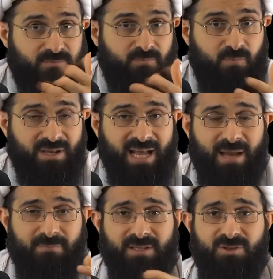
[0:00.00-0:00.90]
What
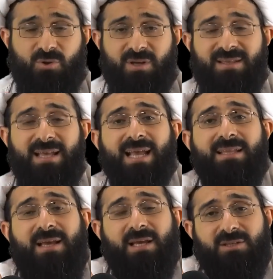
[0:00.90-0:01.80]
happened during the
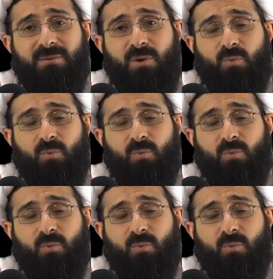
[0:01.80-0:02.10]
8 years of the